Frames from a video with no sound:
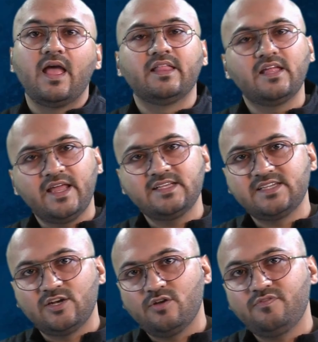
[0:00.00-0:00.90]
And the next
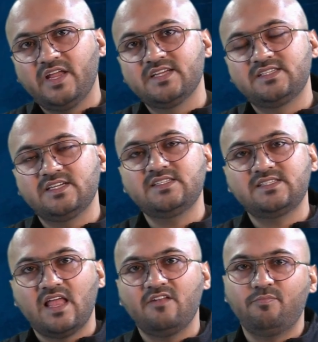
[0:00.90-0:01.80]
set of tests is
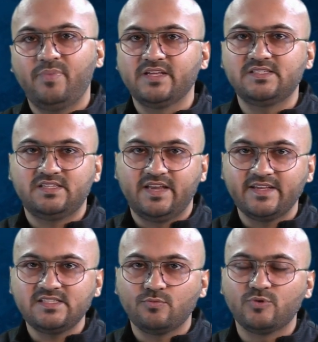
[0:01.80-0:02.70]
self-paced
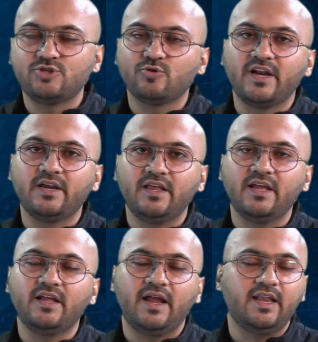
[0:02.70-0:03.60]
test, which you can
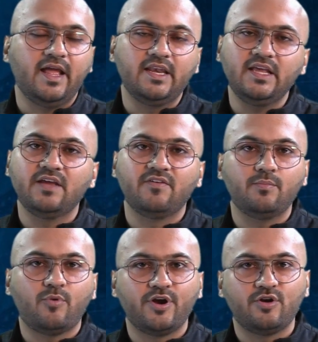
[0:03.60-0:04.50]
take at any
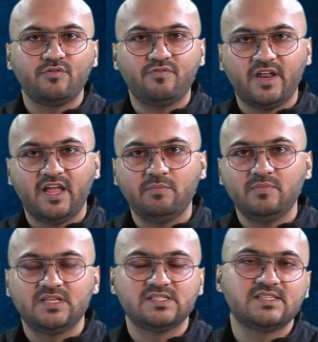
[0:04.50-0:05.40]
given point of
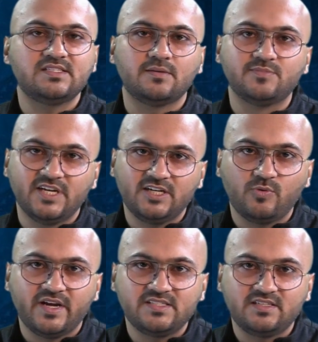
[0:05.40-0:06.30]
time. These are
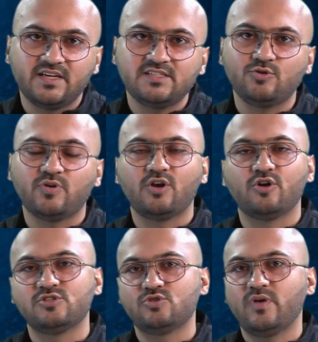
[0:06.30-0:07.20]
subject-wise tests. You can
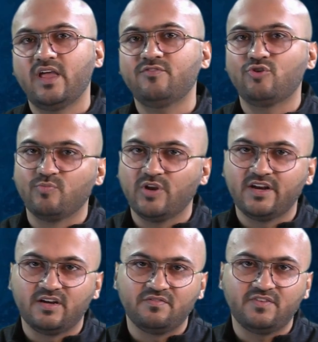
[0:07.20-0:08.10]
also have
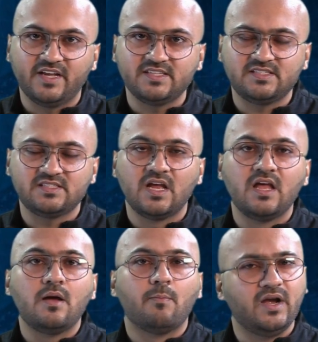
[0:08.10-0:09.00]
cumulative tests,
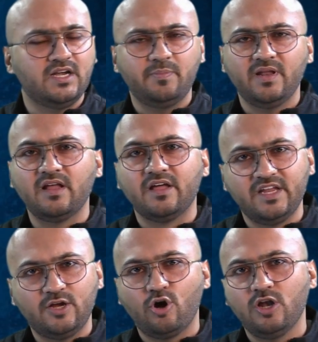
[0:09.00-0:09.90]
multiple
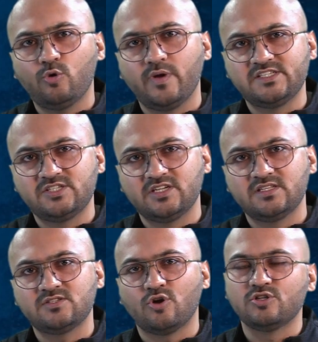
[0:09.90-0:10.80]
recall
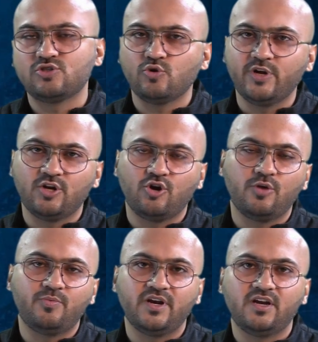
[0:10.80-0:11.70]
questions also
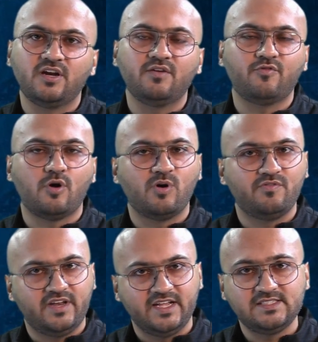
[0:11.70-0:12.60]
incorporated in form
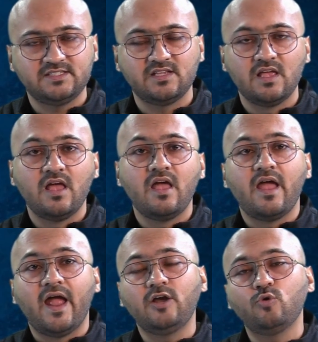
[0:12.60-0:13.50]
of tests.
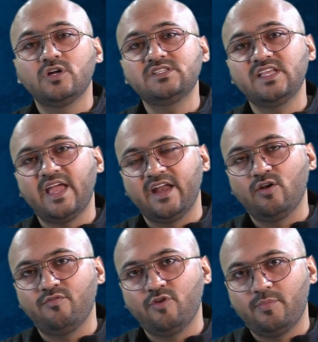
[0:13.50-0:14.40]
And towards the
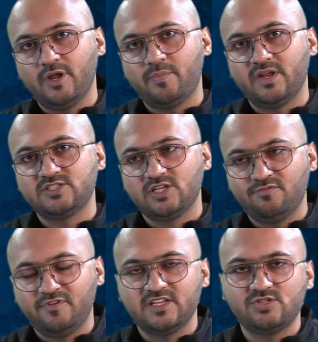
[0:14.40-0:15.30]
end of your preparation
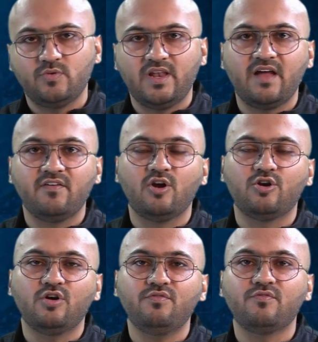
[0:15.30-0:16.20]
phase, you will have a
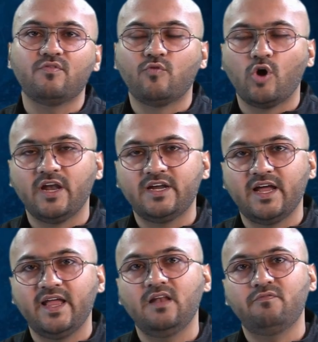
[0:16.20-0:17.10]
lot of
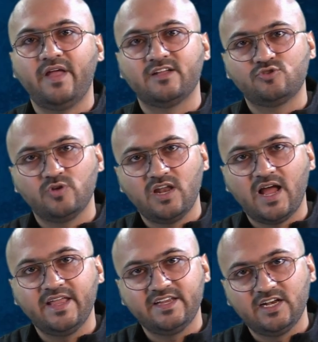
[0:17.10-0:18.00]
volatile, factual,
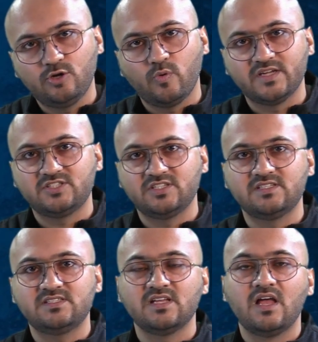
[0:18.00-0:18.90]
high-yield
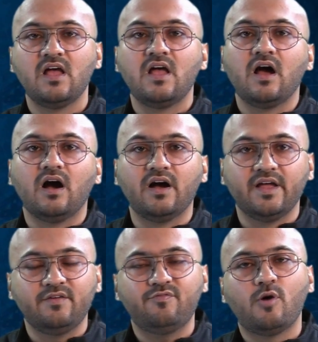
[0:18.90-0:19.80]
questions uh,
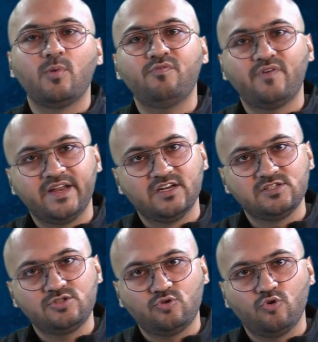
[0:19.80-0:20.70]
in form of final
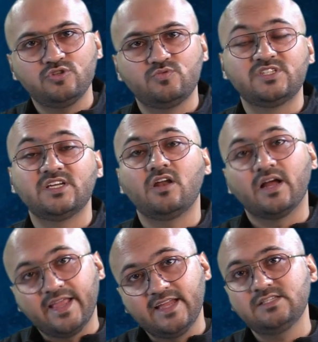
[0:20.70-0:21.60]
strokes, which are
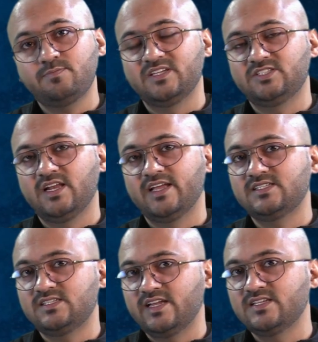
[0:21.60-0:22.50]
again
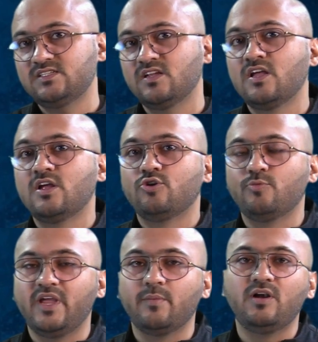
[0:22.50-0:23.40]
specialized tests to
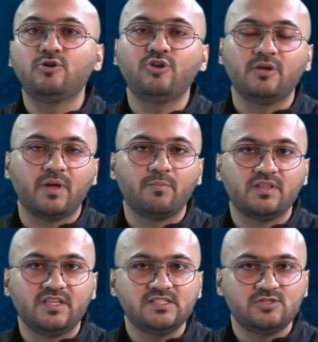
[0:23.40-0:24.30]
be able to
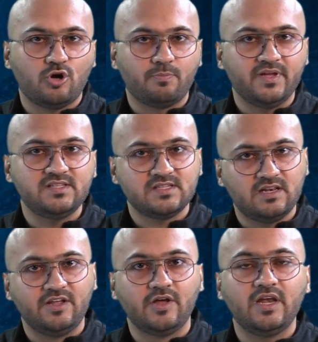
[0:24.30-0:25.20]
remember these topics
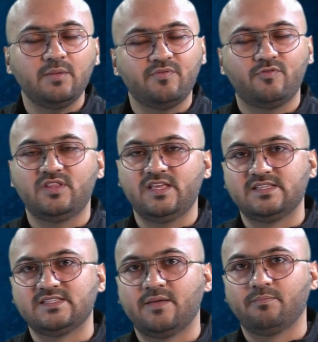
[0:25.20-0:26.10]
clearly before the
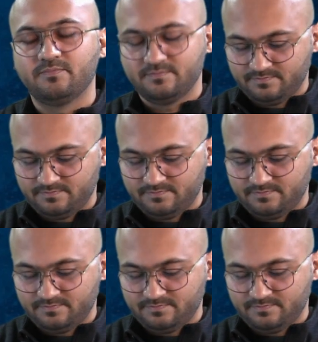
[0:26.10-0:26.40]
exam.